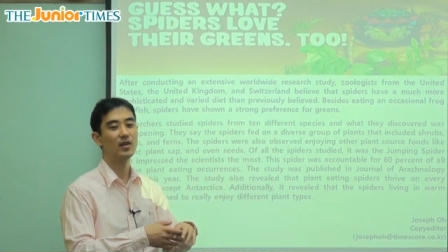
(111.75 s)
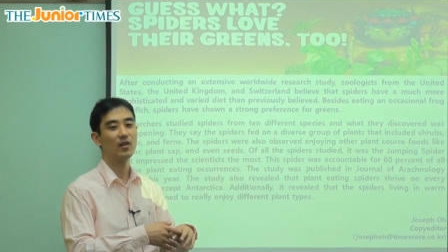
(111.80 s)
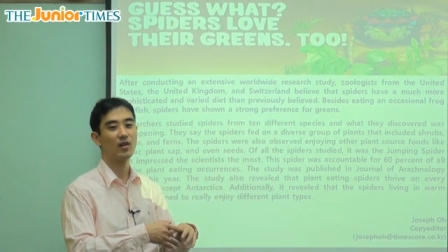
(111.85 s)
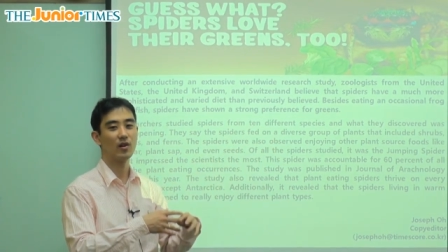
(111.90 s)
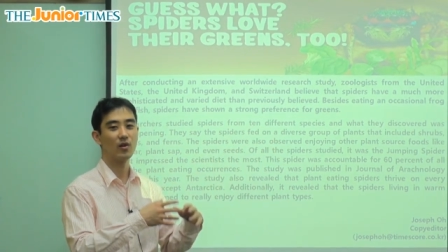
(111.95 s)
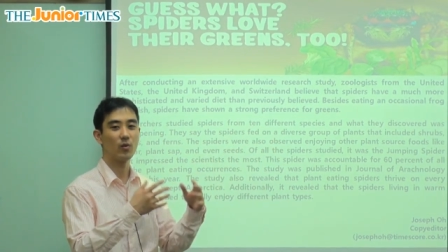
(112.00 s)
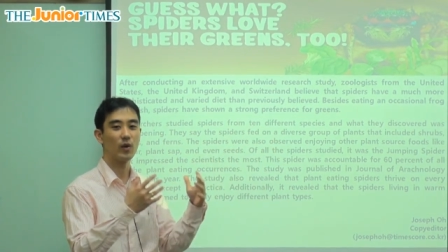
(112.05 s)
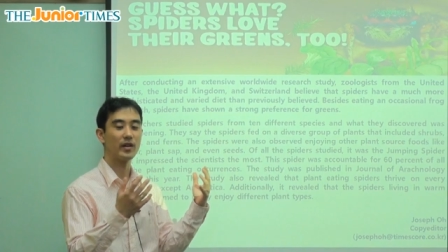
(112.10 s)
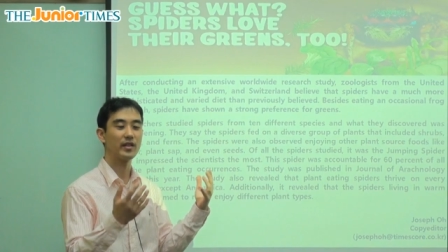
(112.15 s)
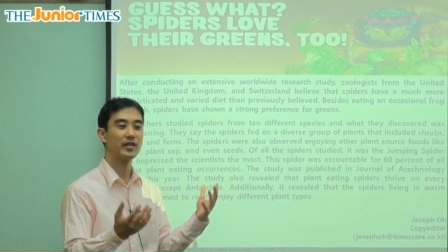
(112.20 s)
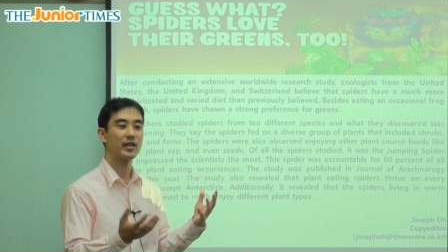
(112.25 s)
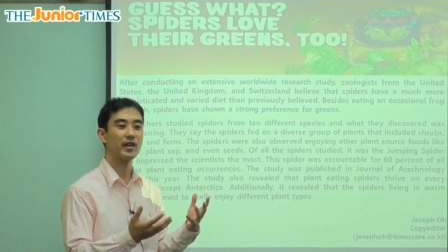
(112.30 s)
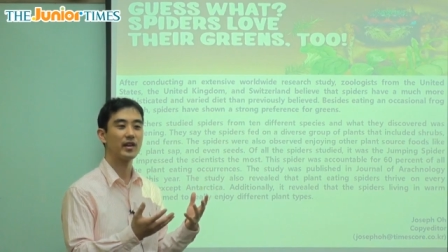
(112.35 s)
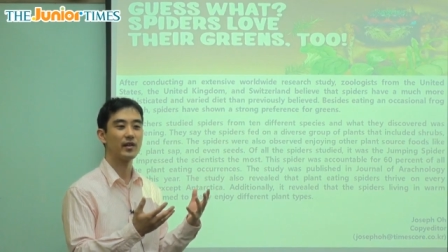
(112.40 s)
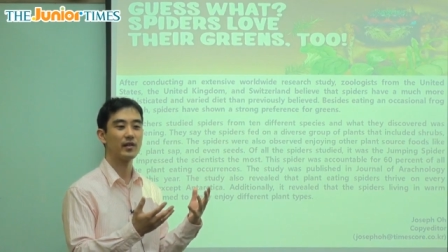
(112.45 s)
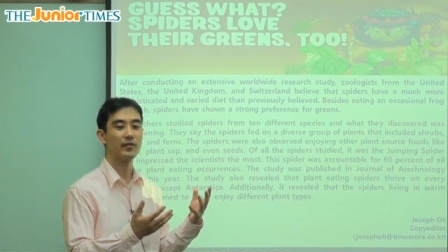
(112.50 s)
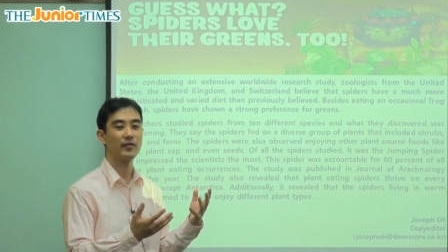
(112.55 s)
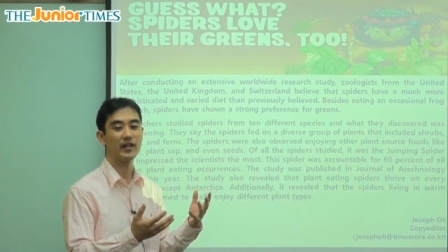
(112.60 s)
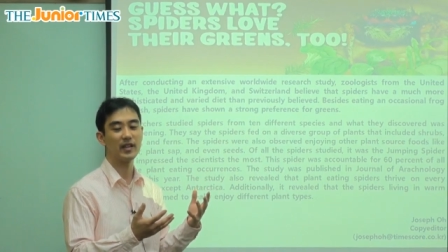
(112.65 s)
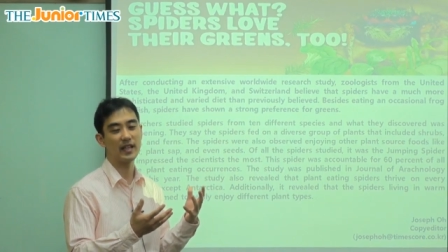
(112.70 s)
Or when
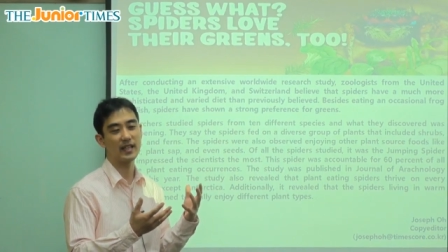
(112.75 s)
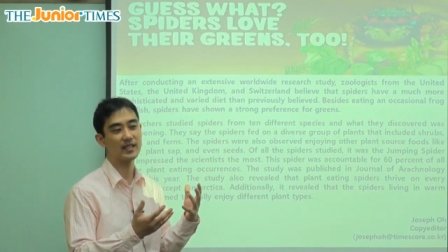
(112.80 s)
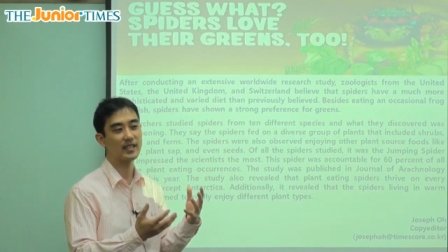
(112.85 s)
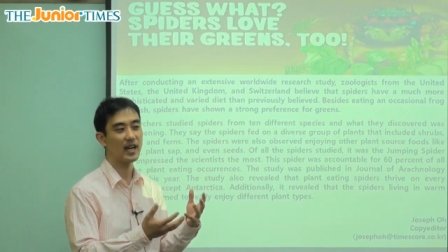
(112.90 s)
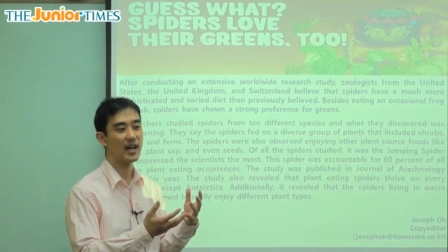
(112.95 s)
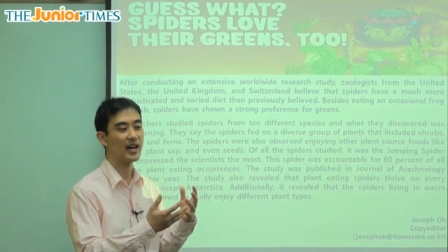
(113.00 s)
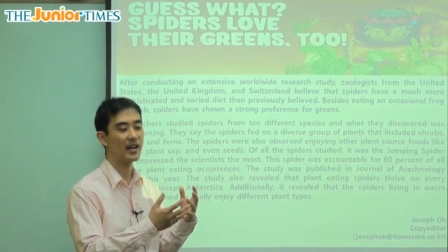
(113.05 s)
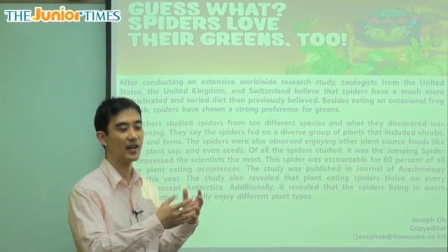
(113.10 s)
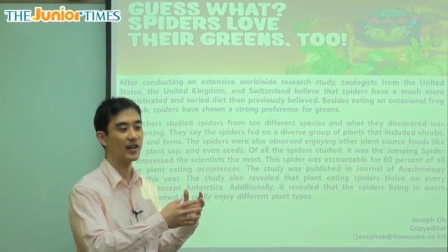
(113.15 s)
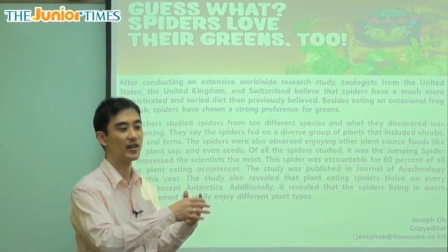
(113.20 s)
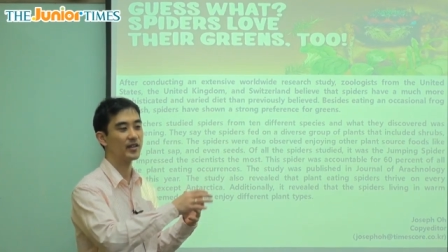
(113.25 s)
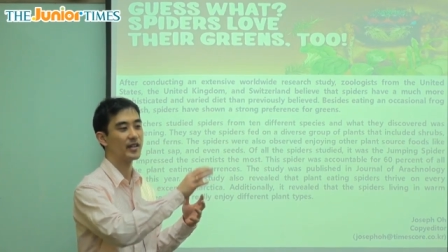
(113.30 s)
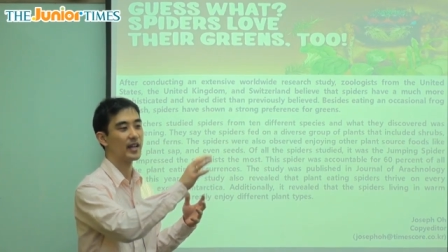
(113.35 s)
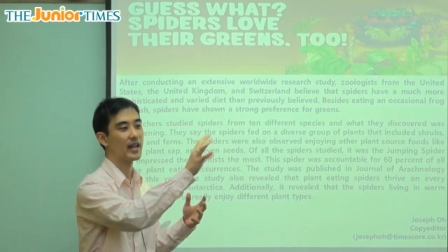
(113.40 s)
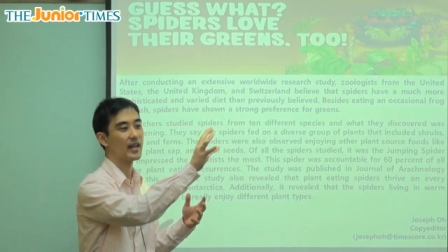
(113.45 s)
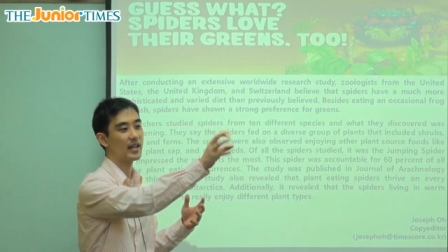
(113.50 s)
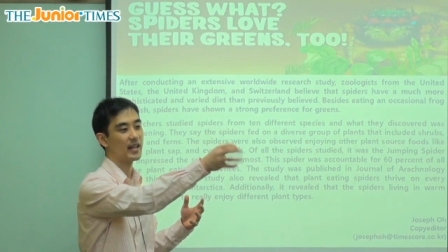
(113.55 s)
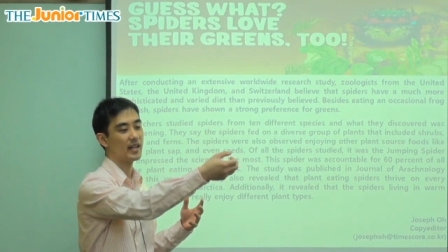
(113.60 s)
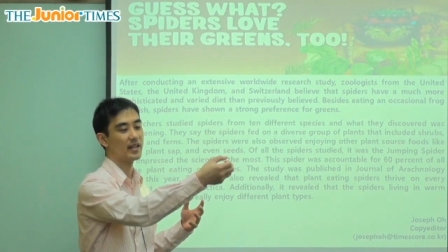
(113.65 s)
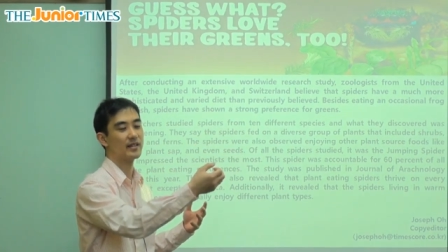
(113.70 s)
they're feeling tired,
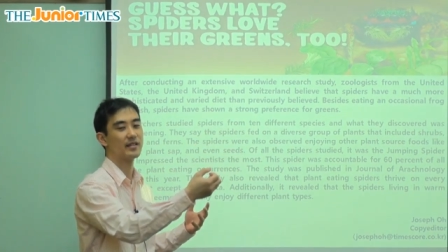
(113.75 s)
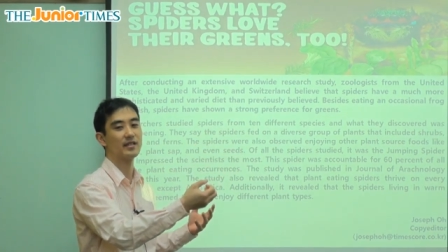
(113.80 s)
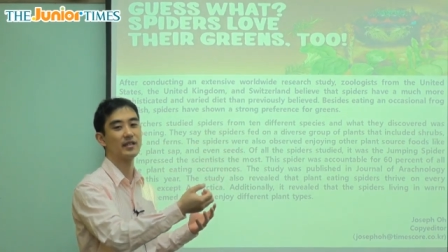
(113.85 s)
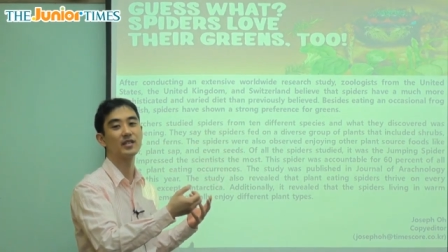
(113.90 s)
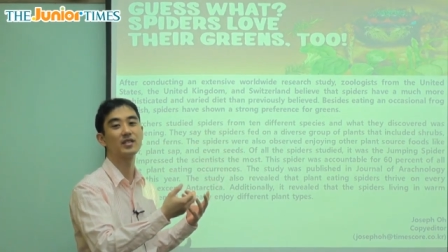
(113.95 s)
they eat